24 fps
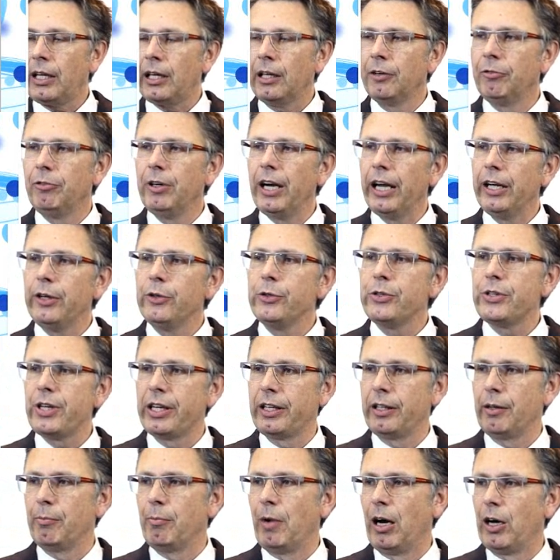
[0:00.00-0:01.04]
If we are
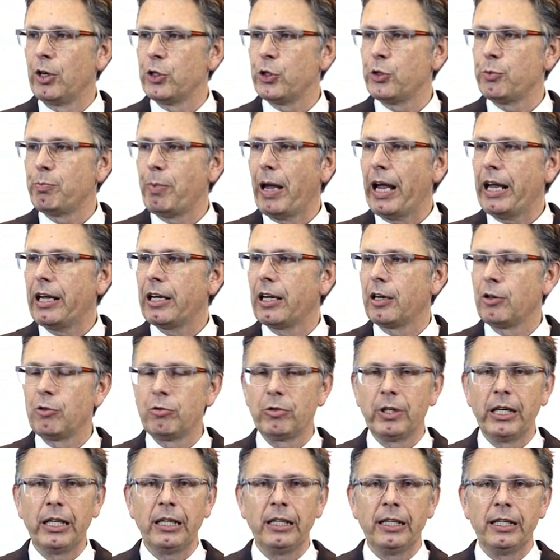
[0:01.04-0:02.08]
using the mass spec and
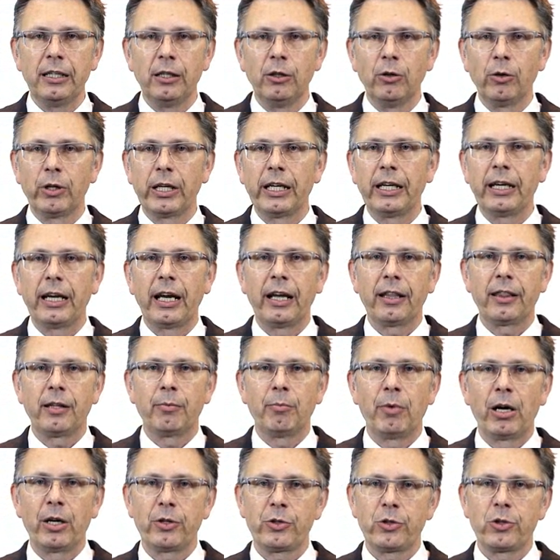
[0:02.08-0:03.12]
really looking at the
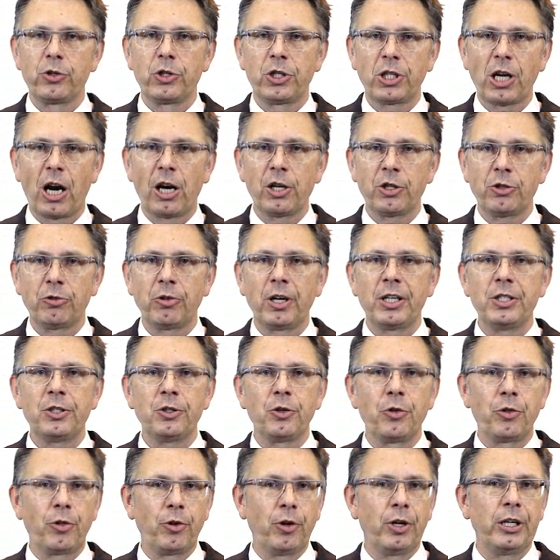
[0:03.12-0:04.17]
mass to charge ratio
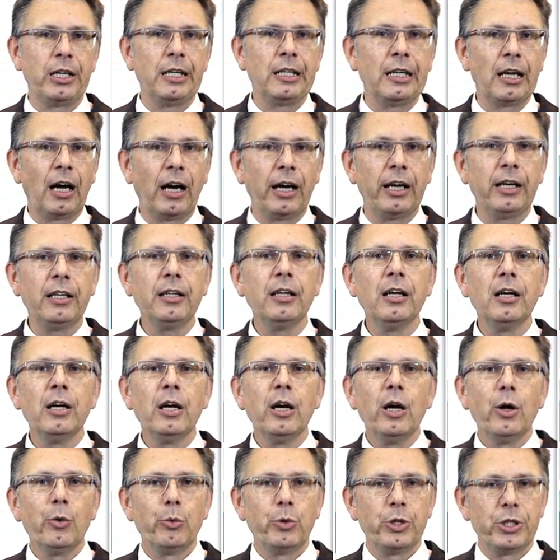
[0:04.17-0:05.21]
39,
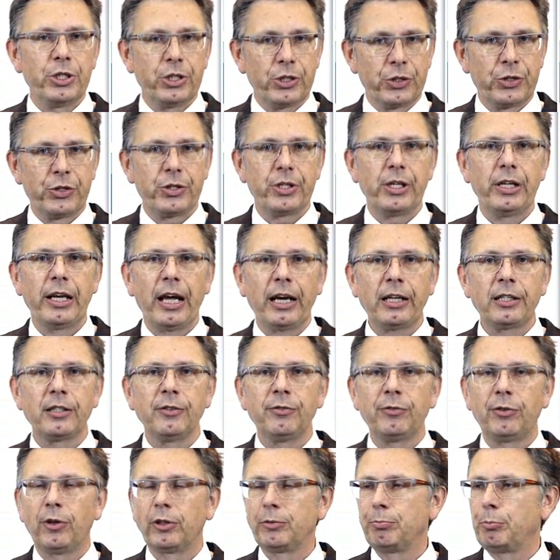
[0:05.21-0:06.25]
which is selective
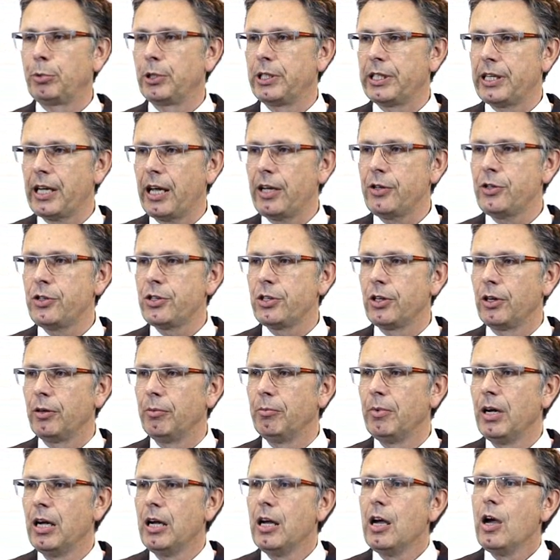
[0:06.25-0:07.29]
for
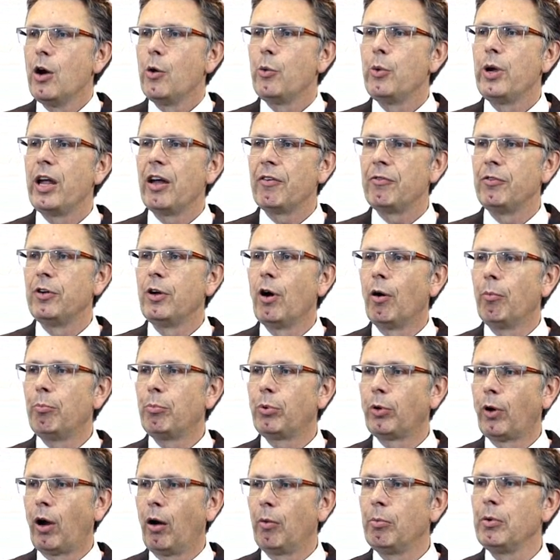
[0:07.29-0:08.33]
potassium, we have no
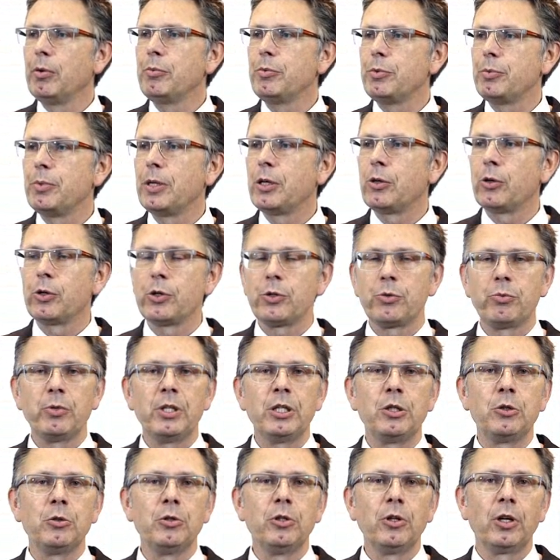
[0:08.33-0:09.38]
problems because we
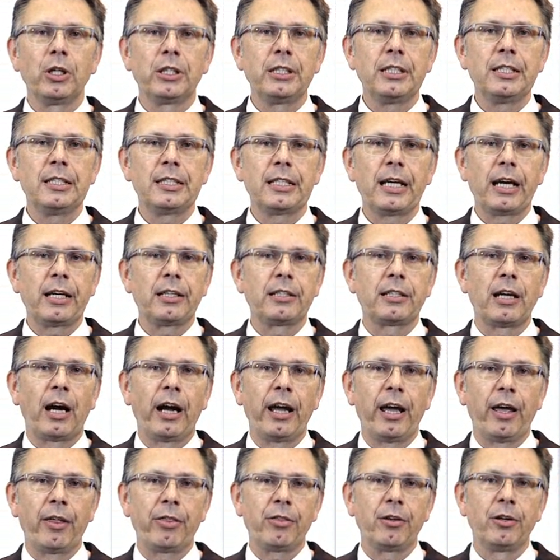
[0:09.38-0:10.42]
do not detect
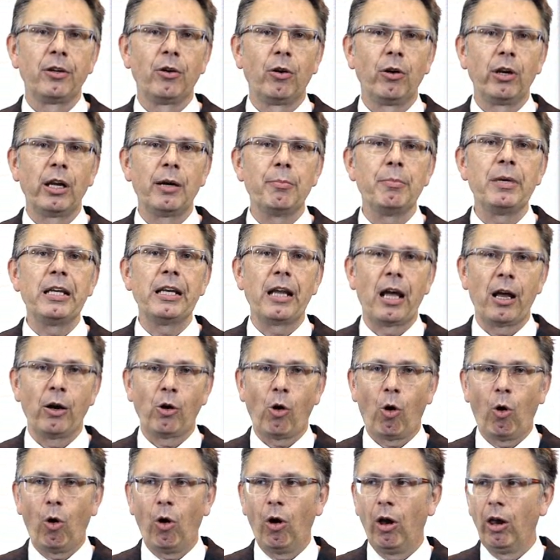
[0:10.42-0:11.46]
diethanolamine at
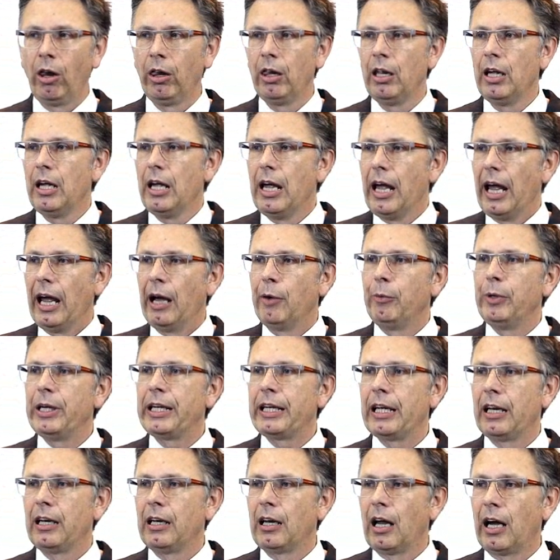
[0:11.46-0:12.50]
all, and we
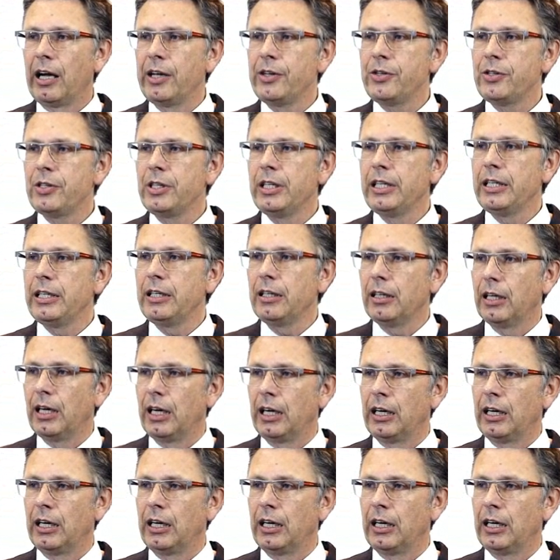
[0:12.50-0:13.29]
can nicely